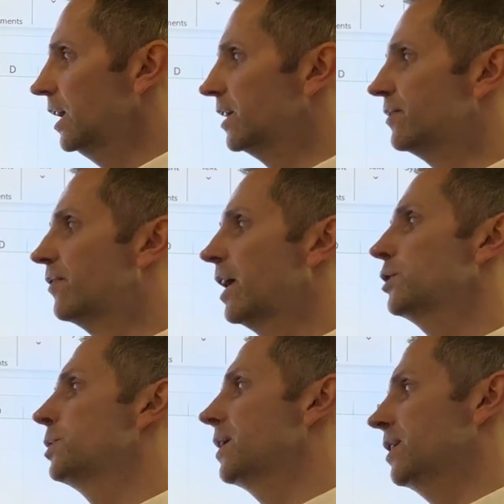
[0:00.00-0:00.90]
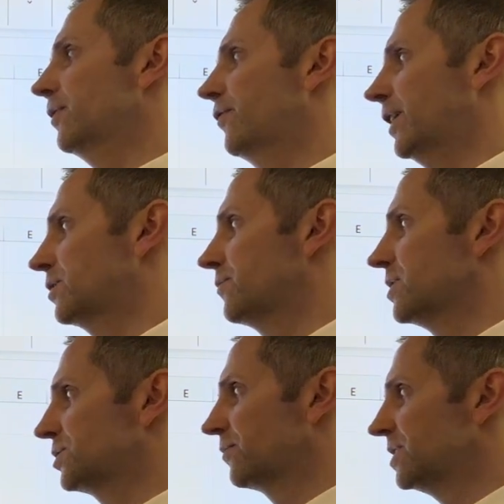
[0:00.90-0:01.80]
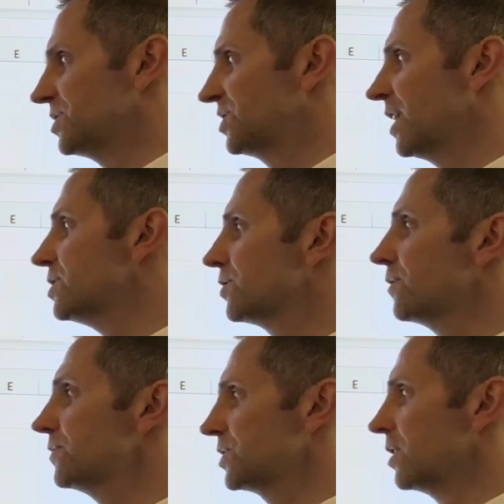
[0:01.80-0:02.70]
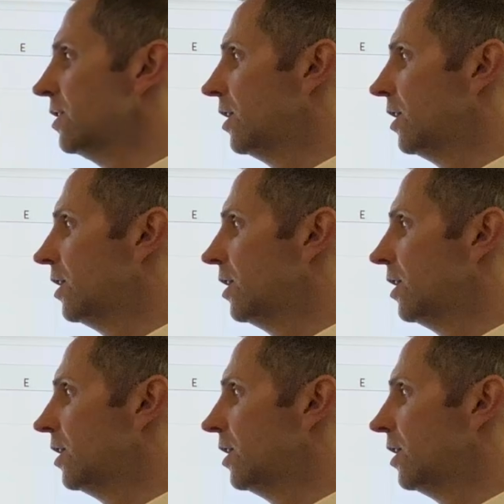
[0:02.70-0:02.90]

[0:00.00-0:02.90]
Evaluate the effectiveness of incentives